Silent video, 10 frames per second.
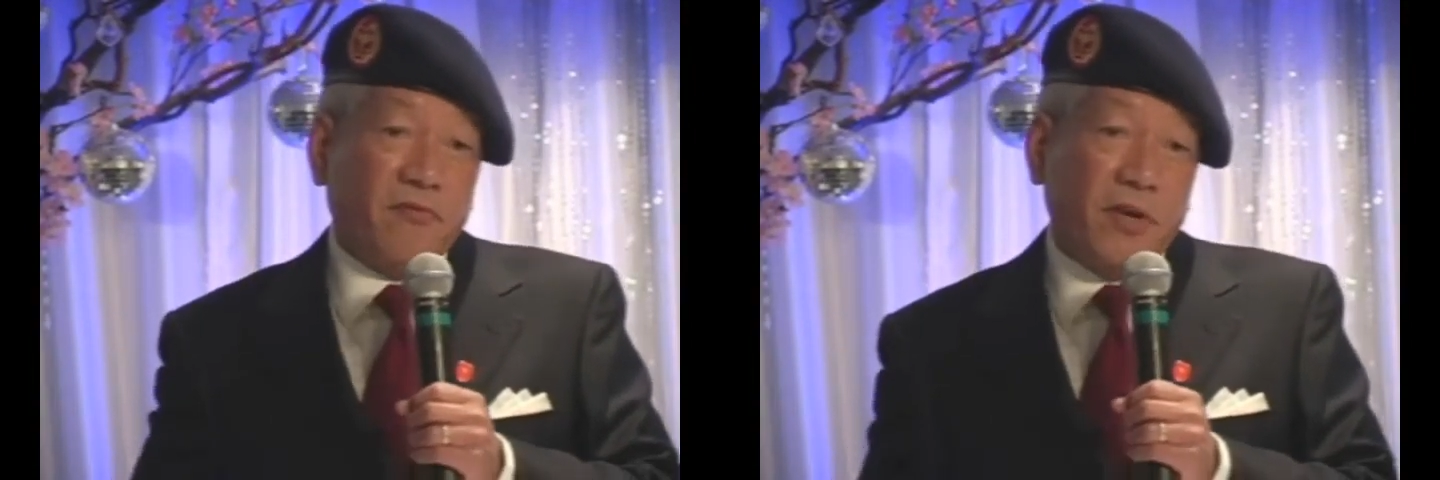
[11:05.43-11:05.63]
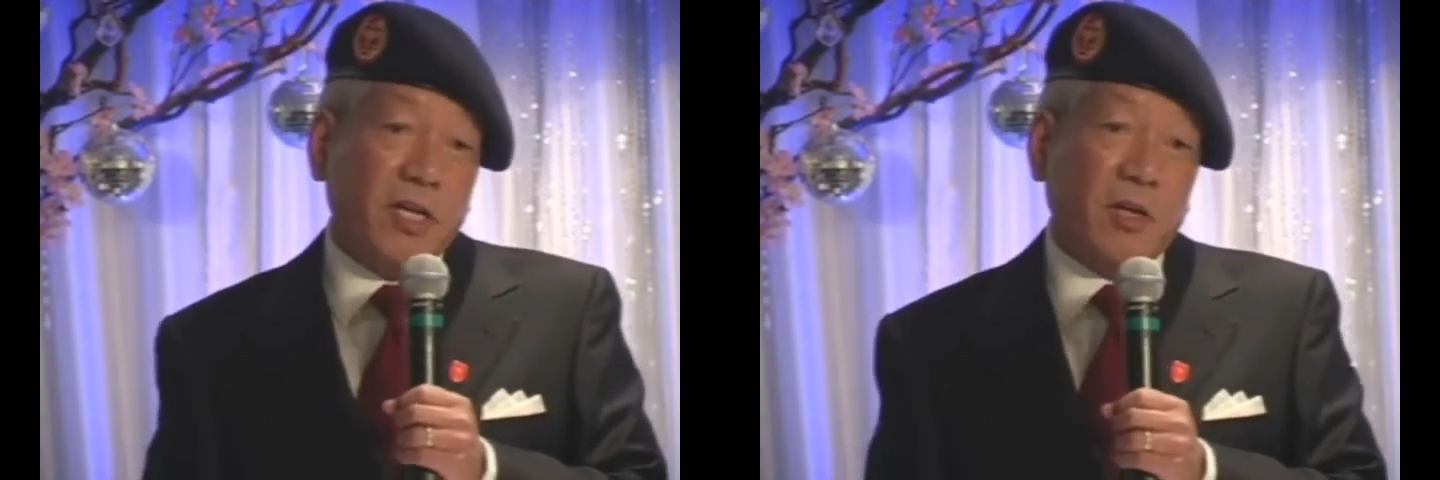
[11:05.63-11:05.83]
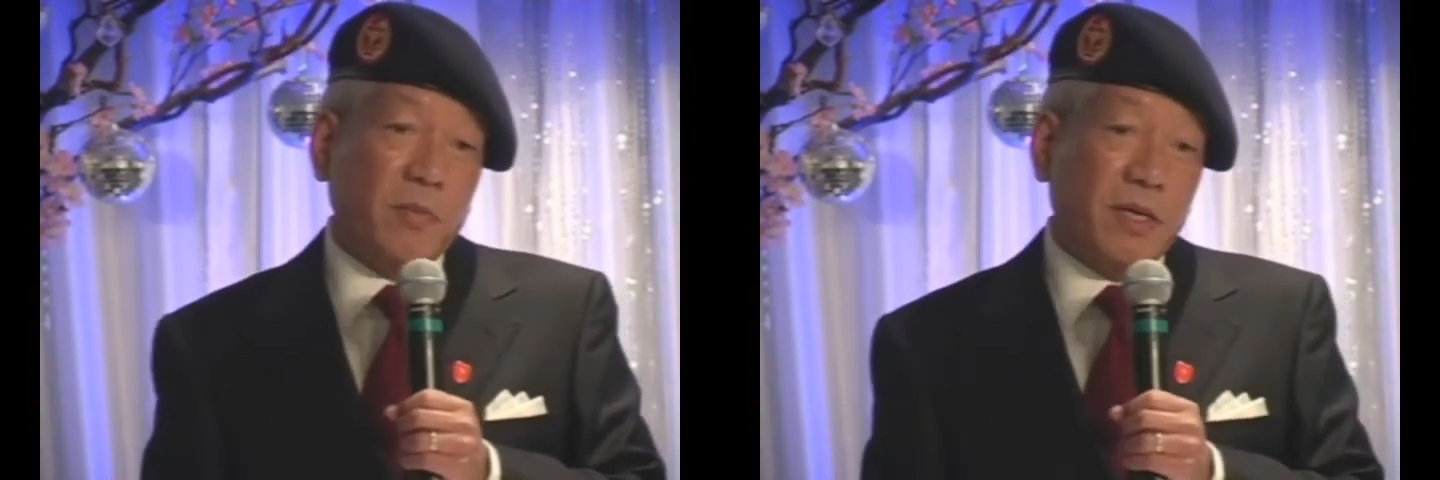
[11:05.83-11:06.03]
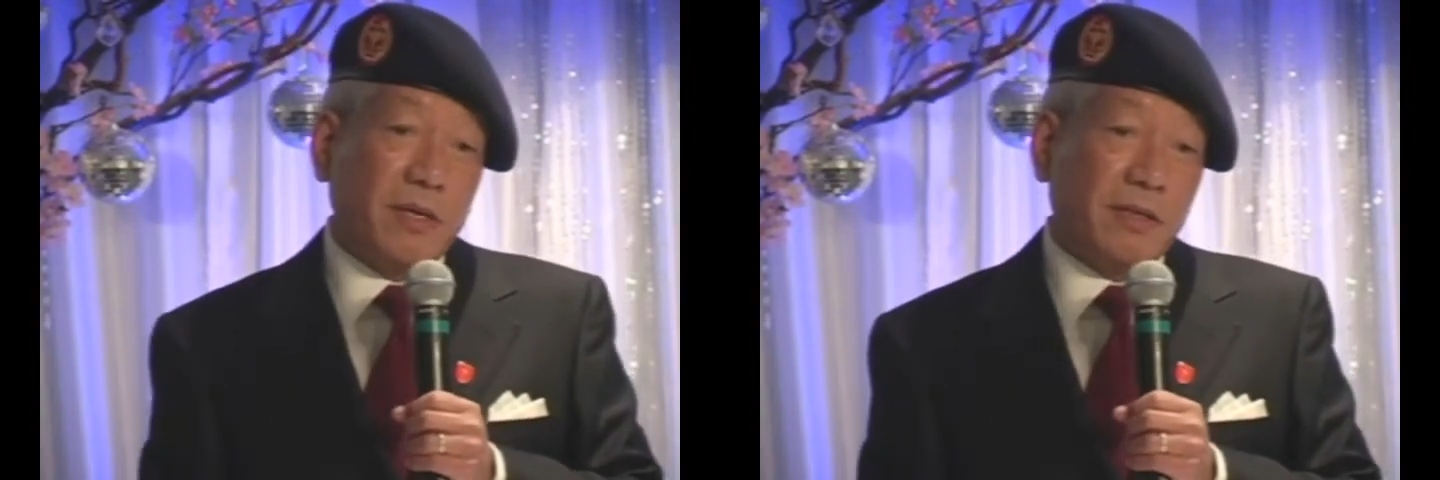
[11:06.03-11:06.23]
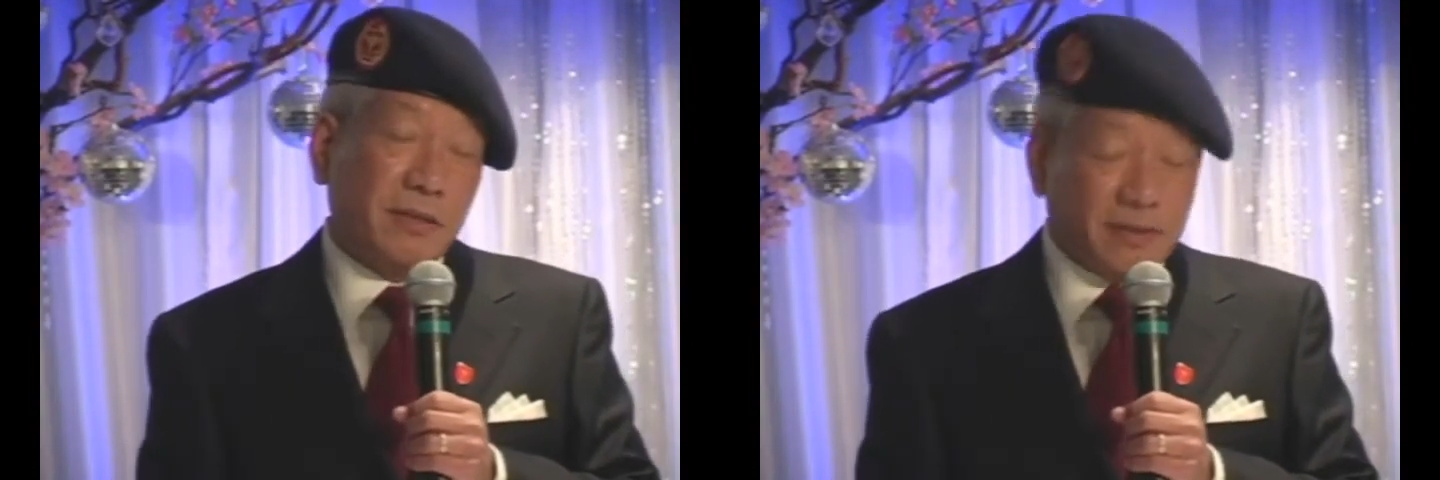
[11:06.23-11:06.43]

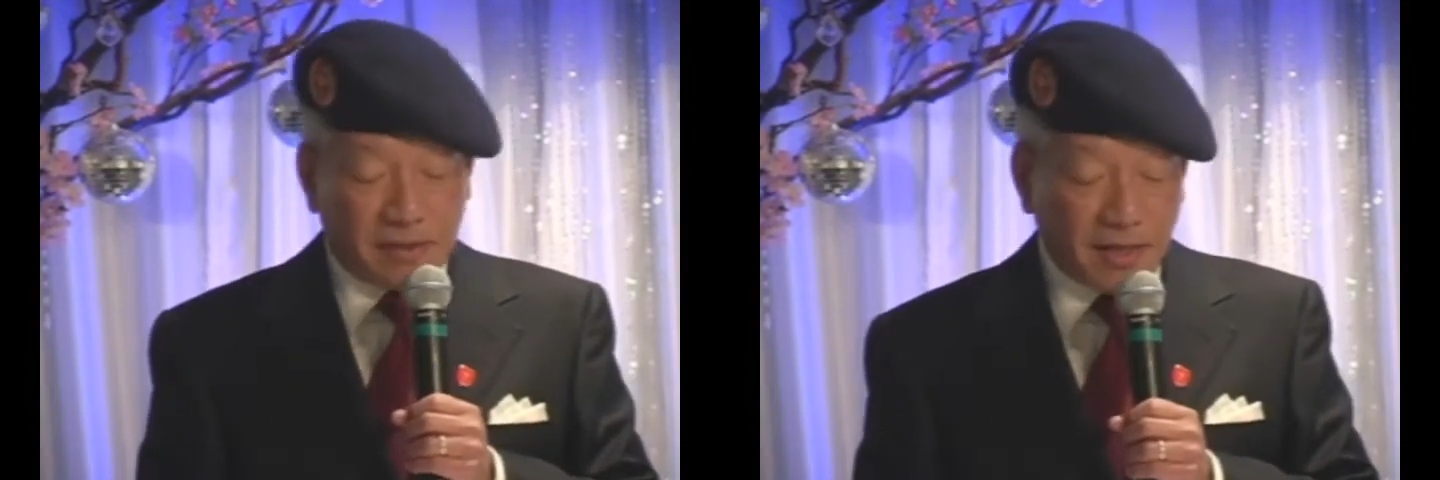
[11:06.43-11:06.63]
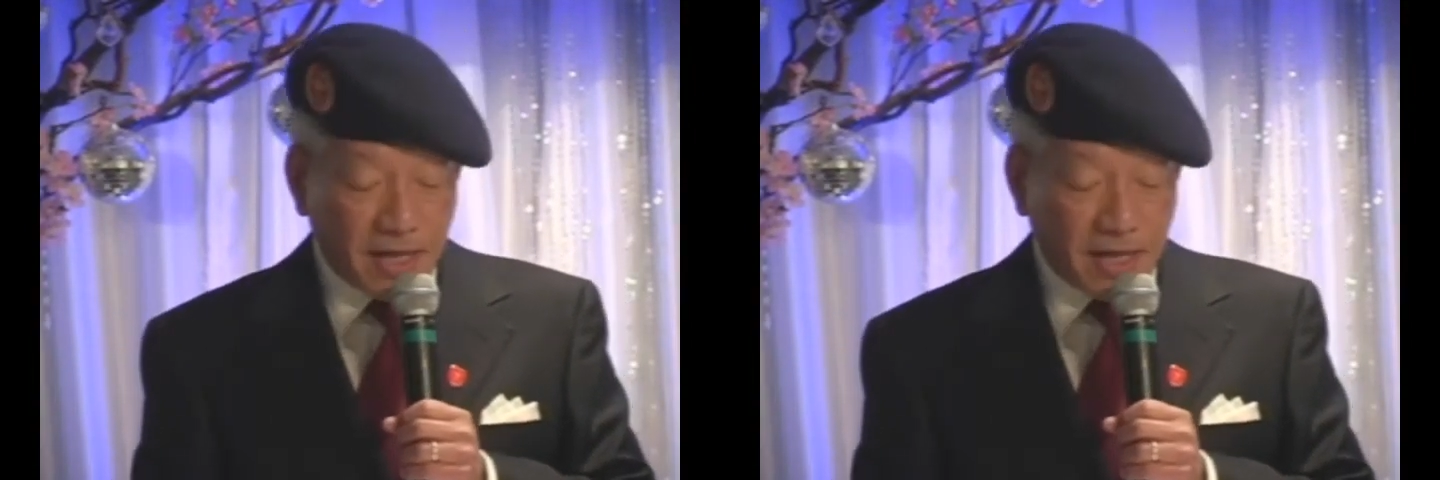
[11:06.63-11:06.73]
Vietnamese